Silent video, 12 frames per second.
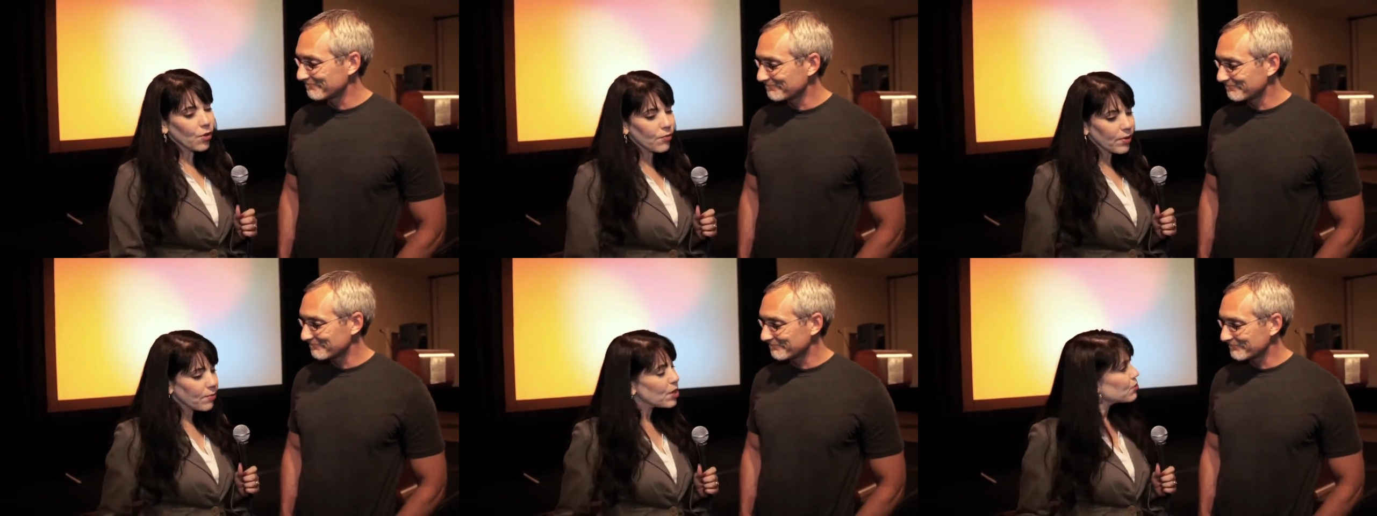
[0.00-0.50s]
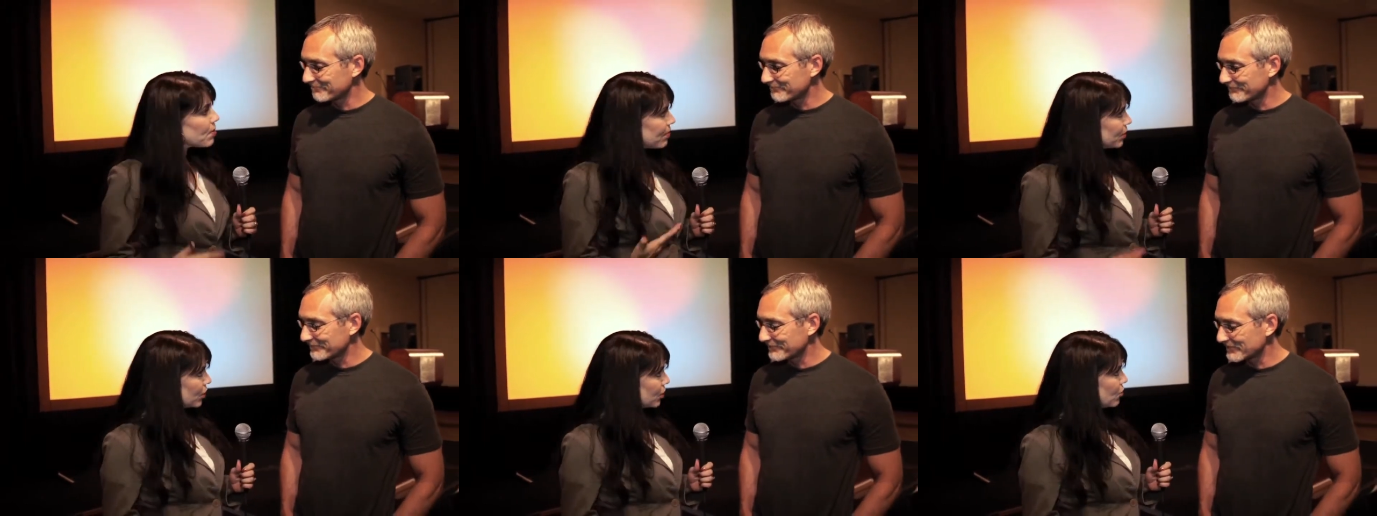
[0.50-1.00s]
Speaker 1: know, most
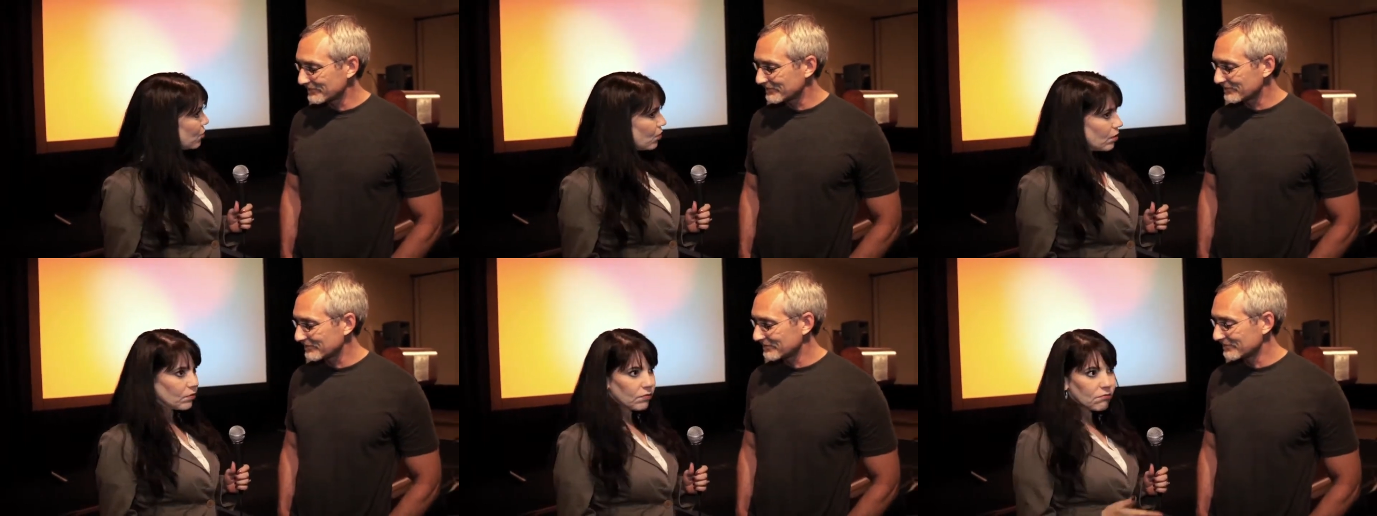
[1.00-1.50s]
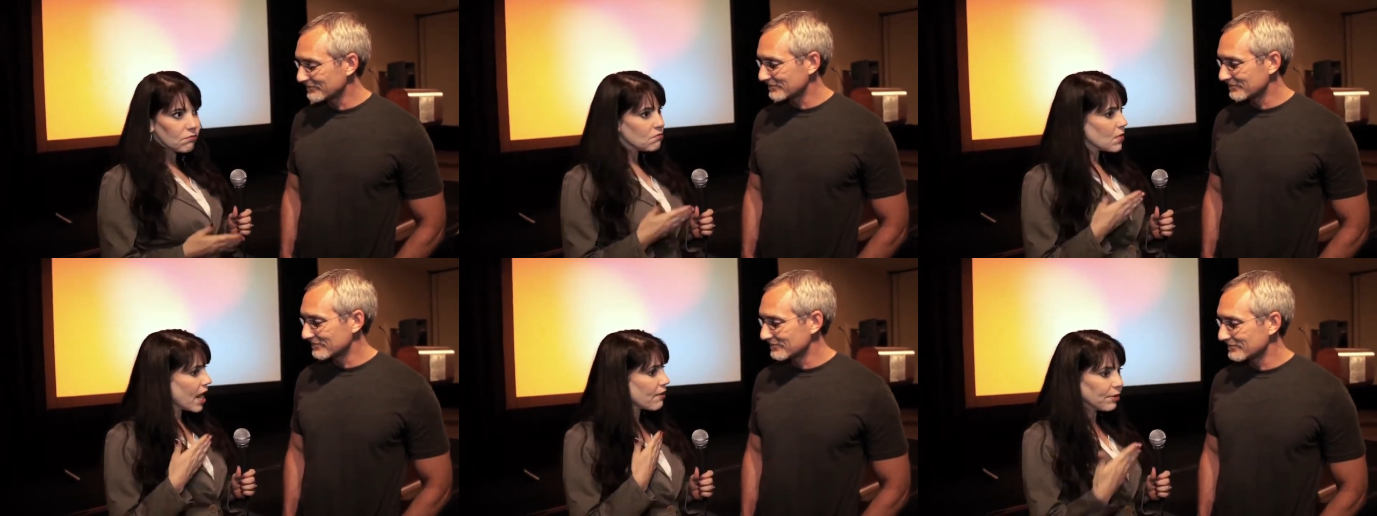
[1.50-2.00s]
people do
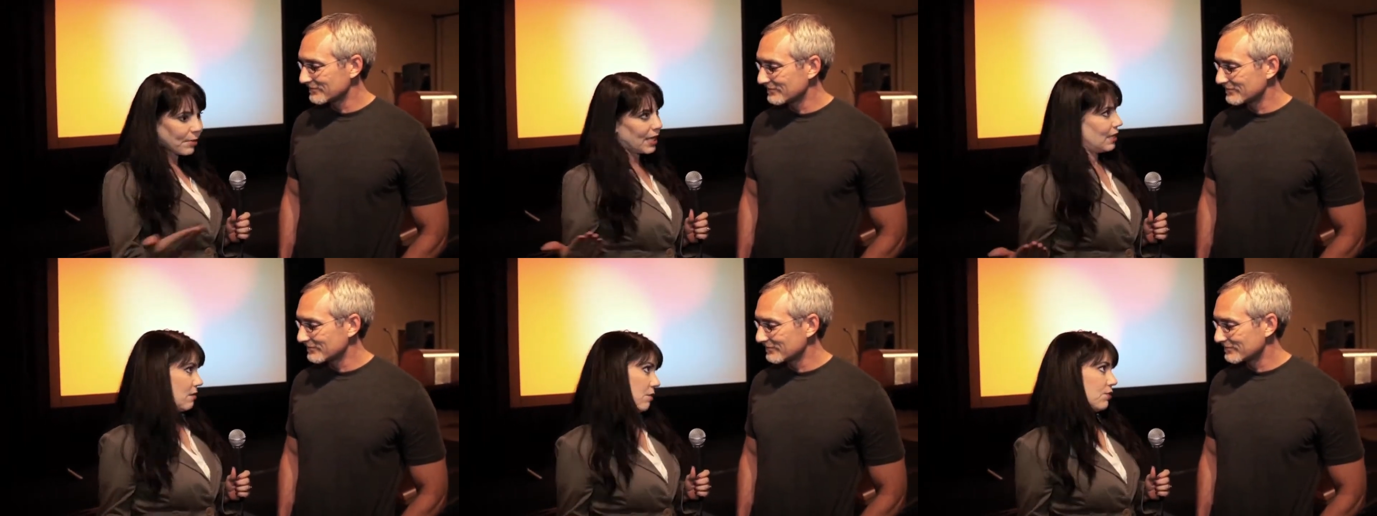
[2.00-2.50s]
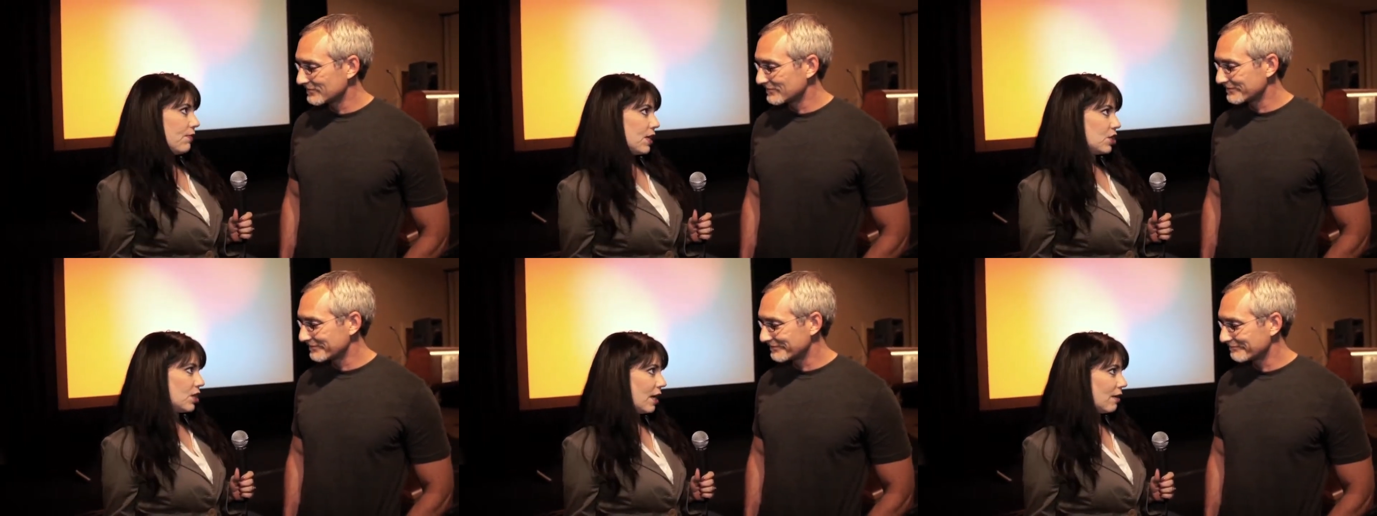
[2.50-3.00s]
everybody knows
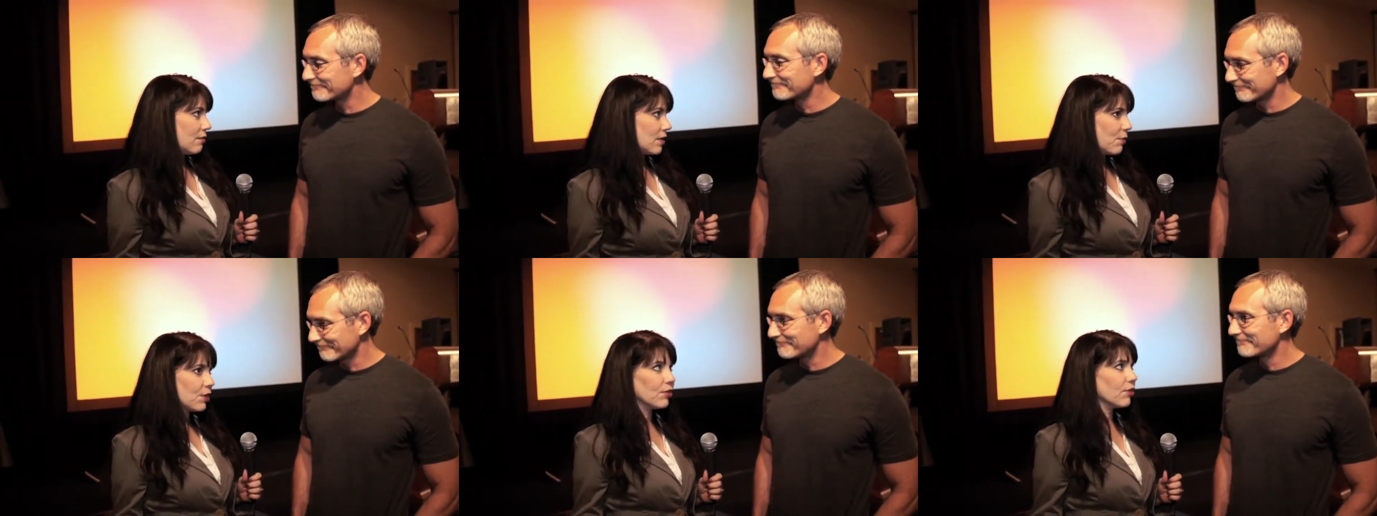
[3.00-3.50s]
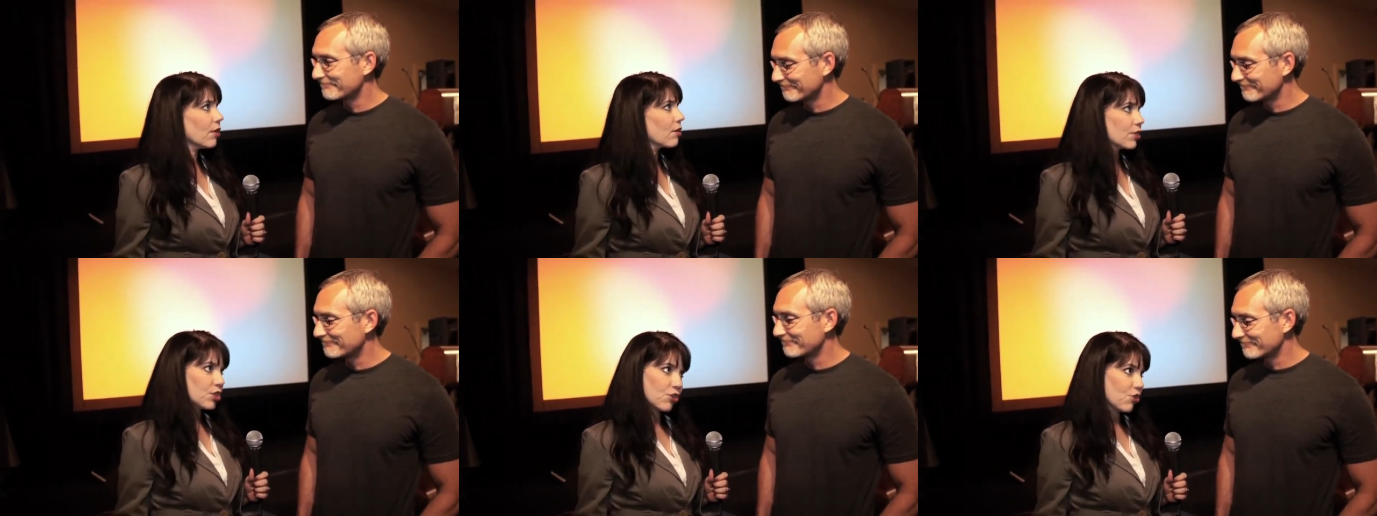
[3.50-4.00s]
Veggie Tales, whether they're a
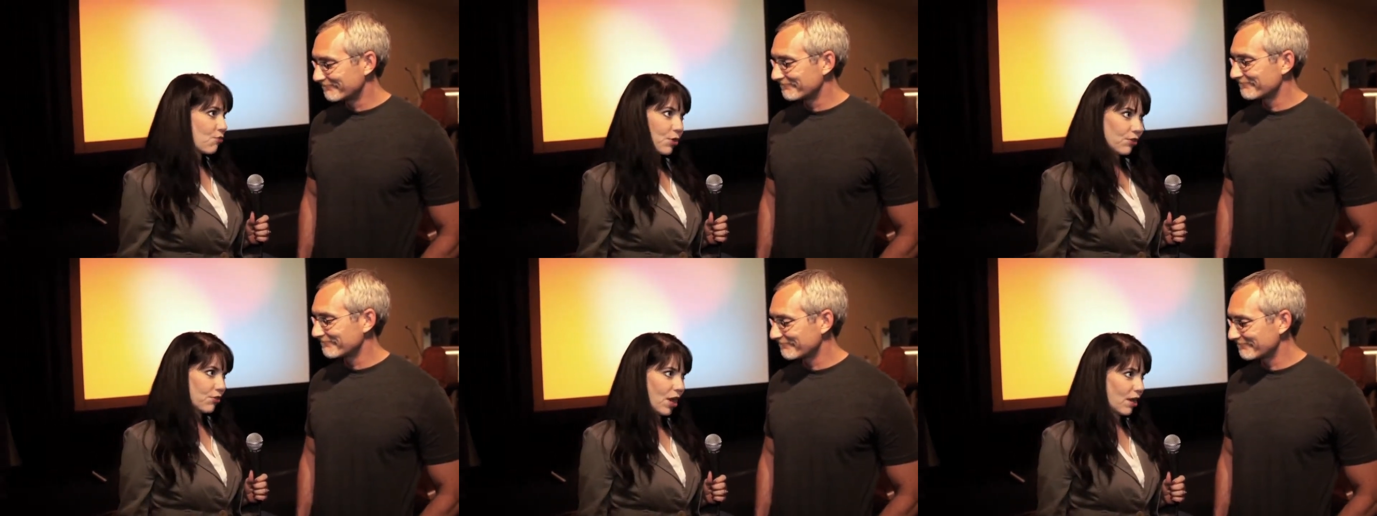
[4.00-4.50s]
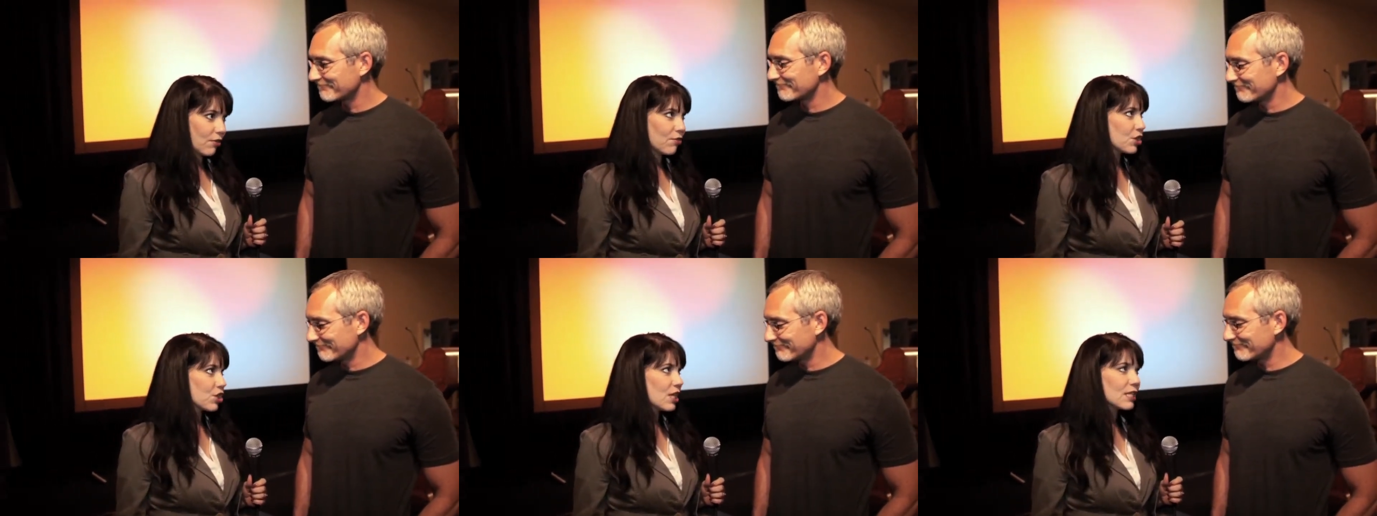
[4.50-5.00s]
Christian or whether they're not a
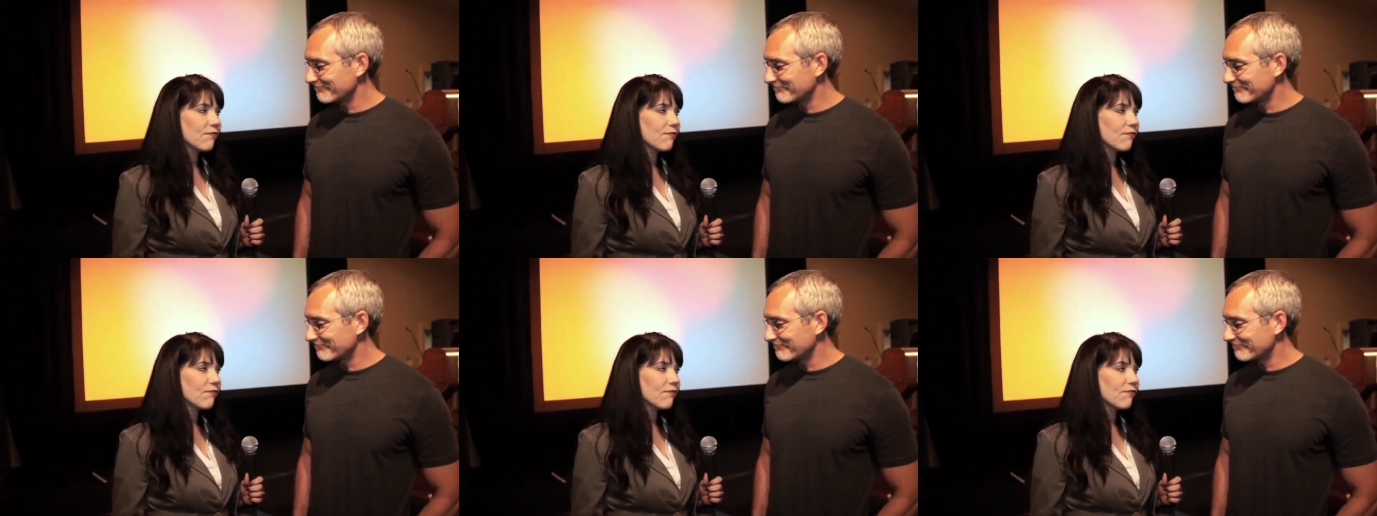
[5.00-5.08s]
Christian. Mm-hmm.